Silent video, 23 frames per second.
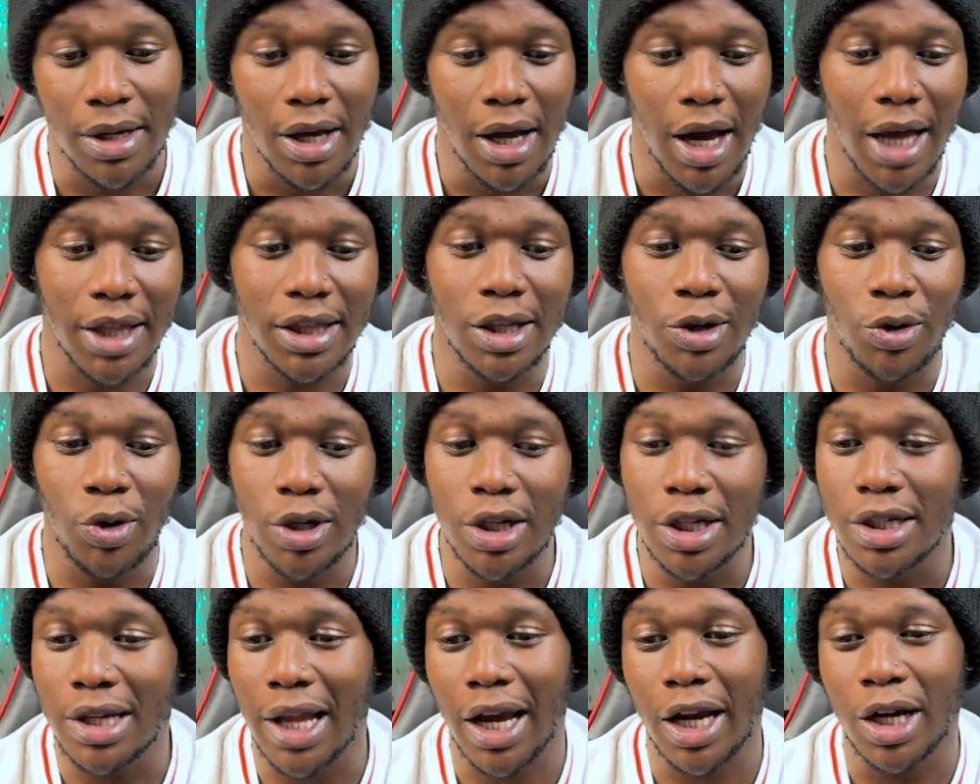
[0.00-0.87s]
I think
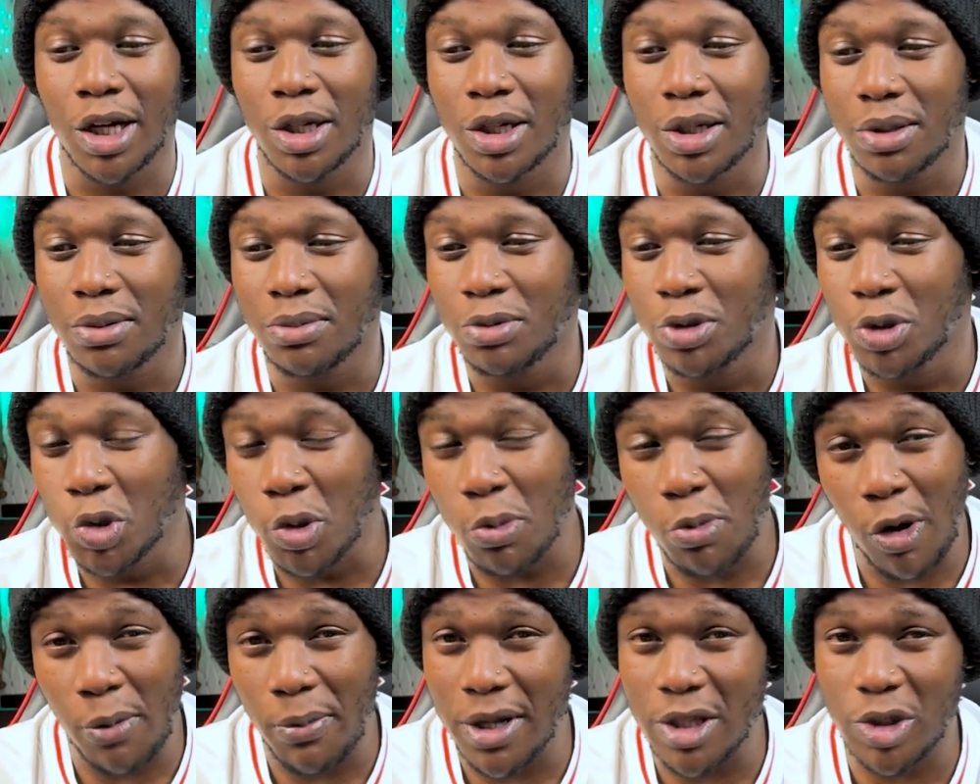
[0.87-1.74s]
only like two
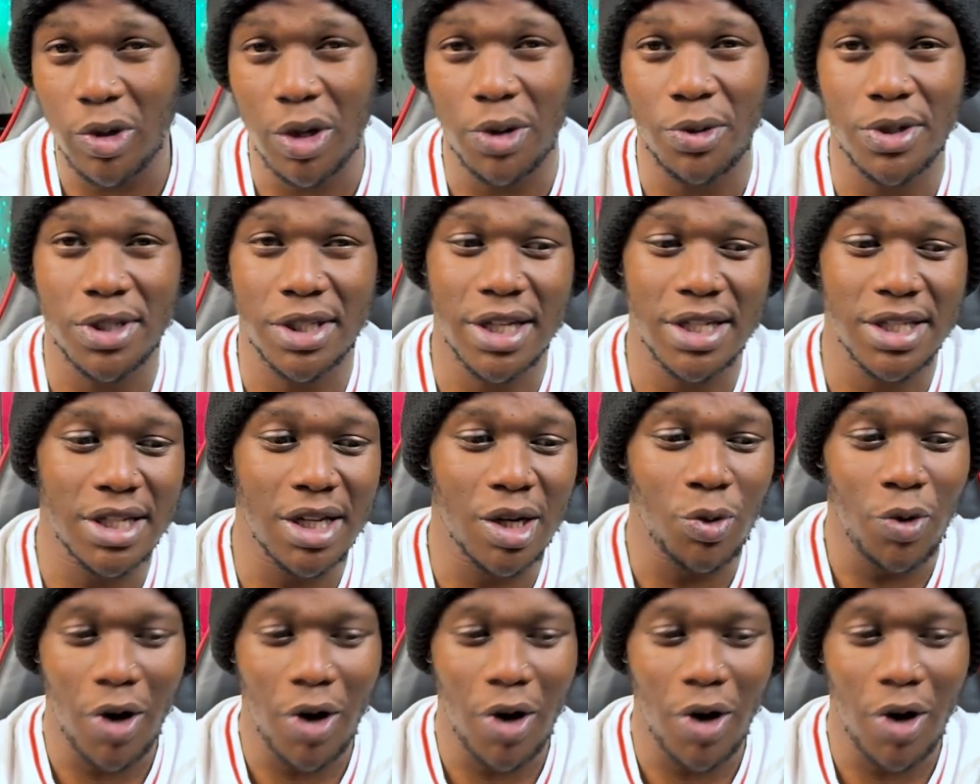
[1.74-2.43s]
moments where he was tested.